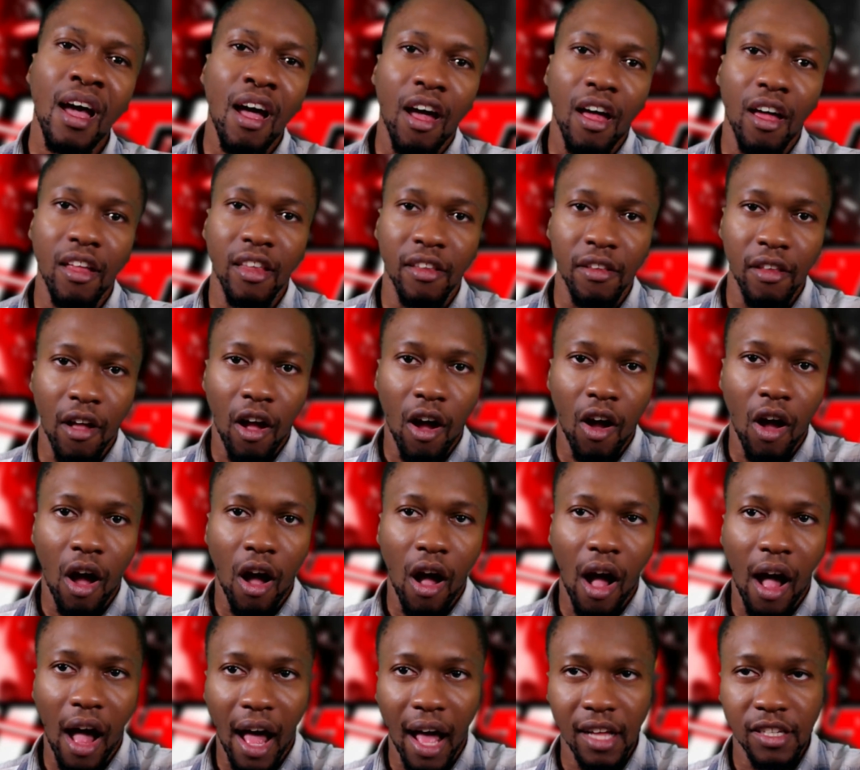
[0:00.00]
And
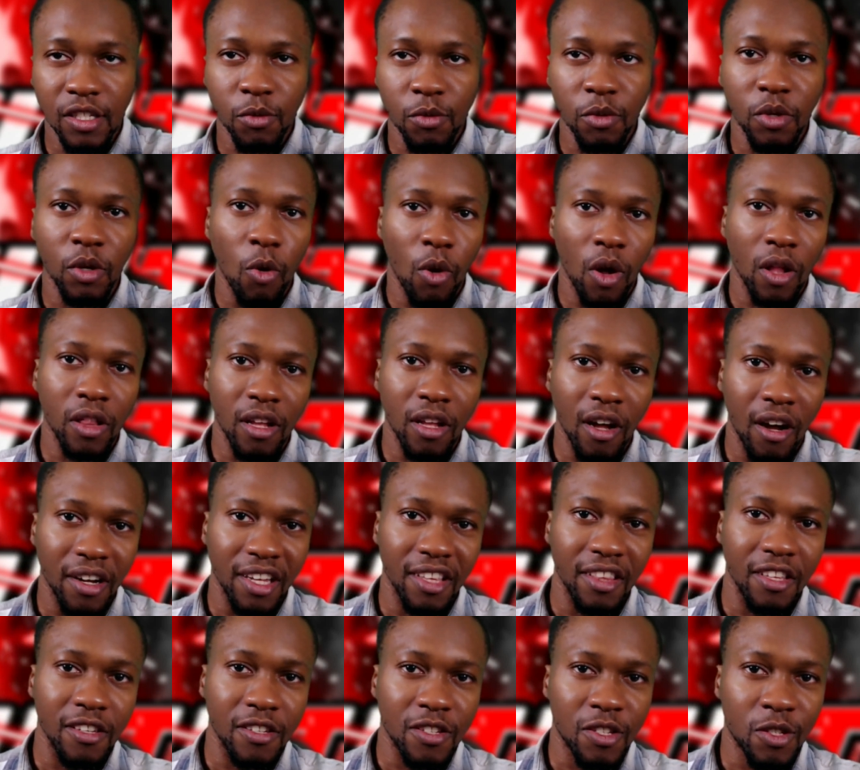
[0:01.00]
as we go along
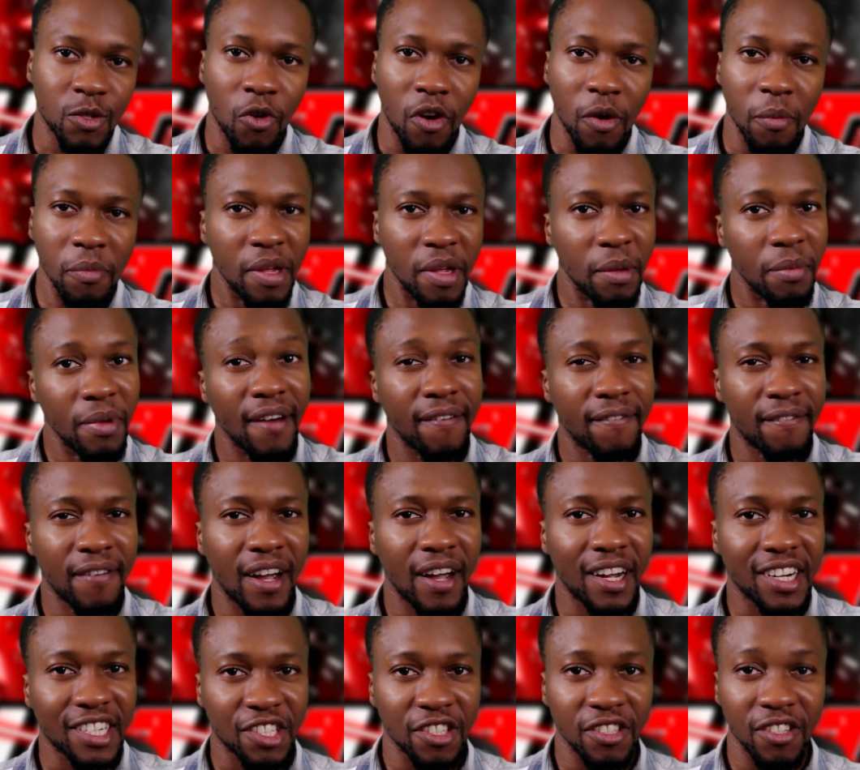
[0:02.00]
in the story, maybe a
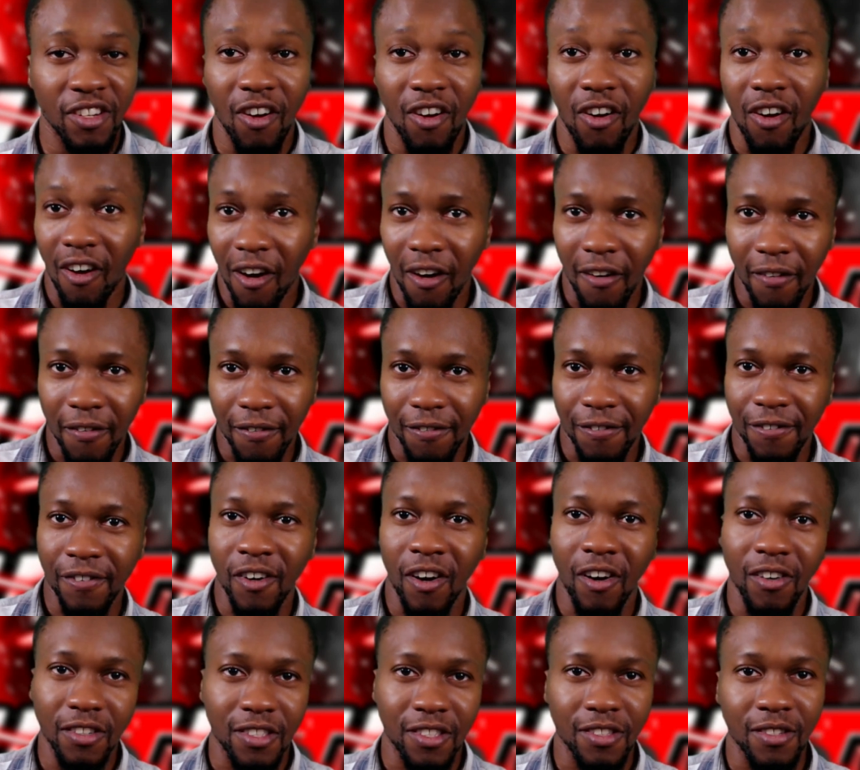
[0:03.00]
faction of
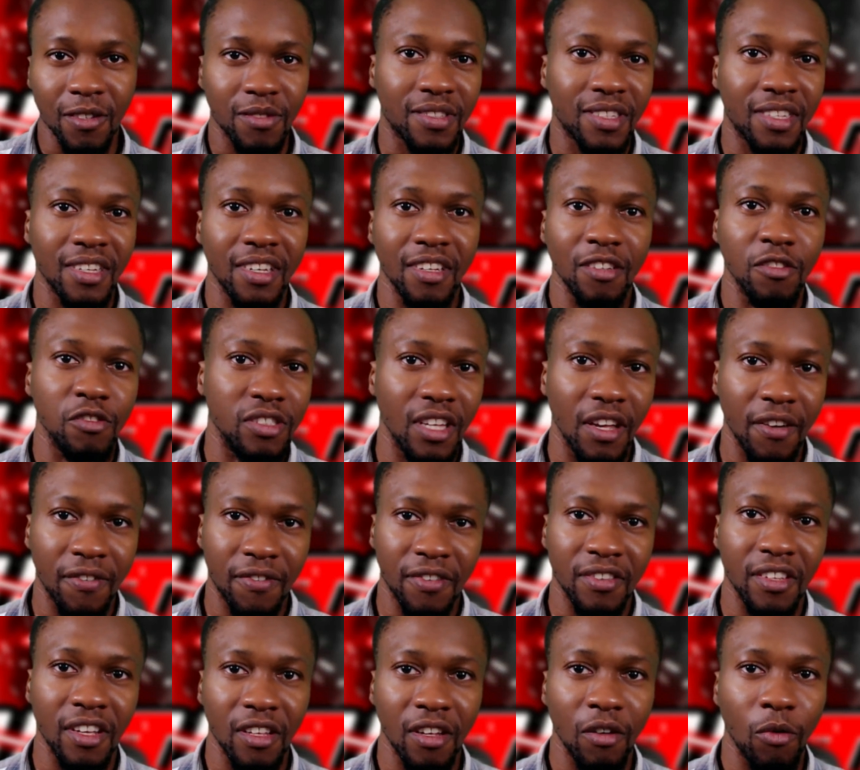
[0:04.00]
Otsutsuki
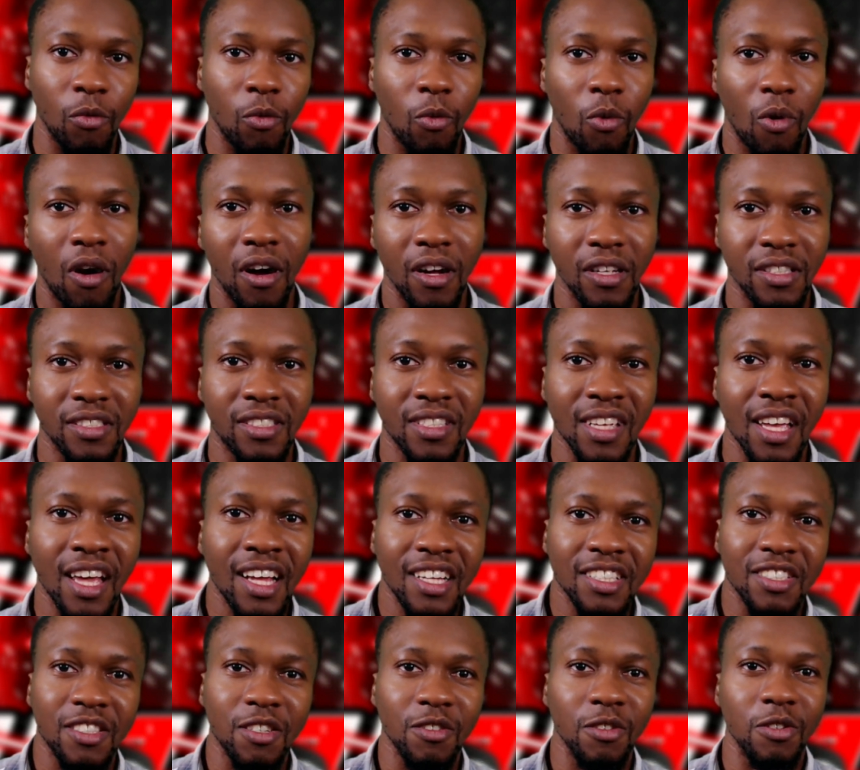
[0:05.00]
definitely want
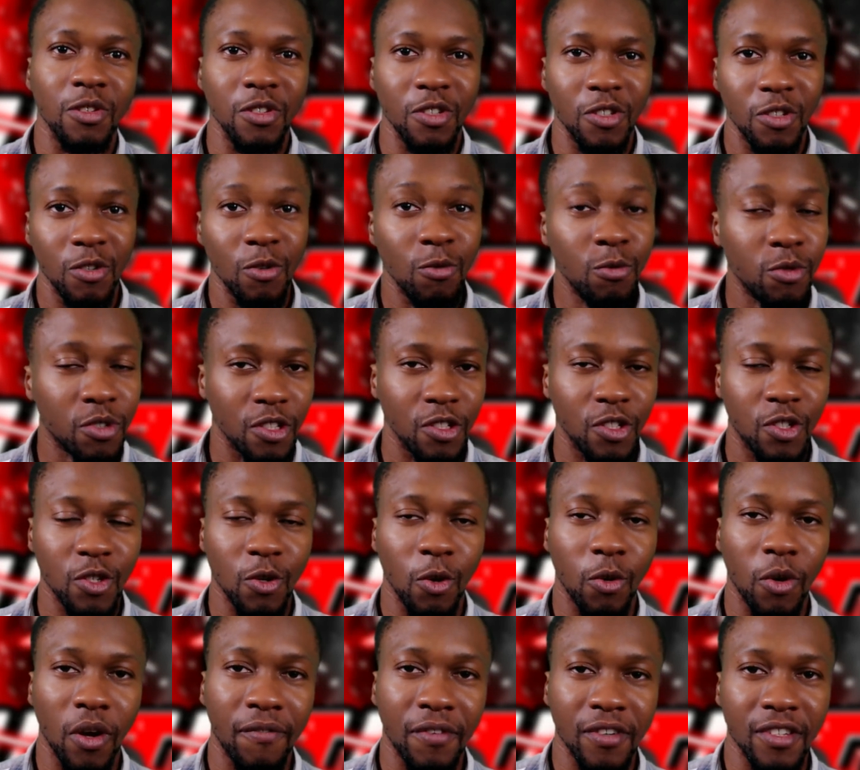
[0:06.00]
to use the
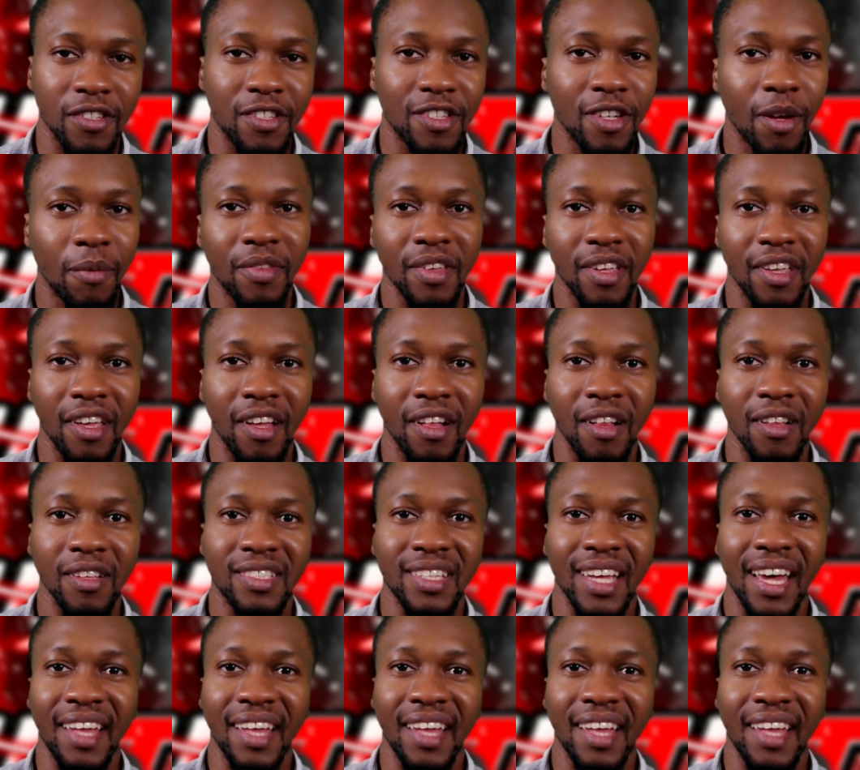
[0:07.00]
Jougan for something else,